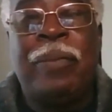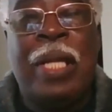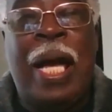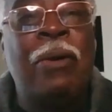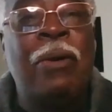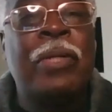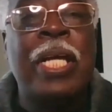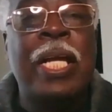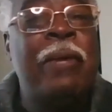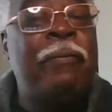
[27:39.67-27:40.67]
I don't
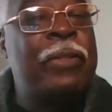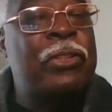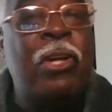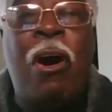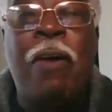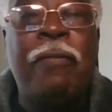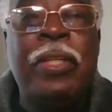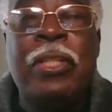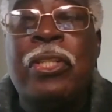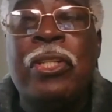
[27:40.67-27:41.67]
care if it's
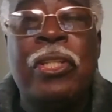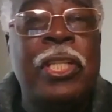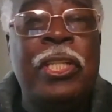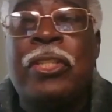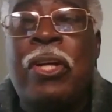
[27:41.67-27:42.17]
coffee, cookie,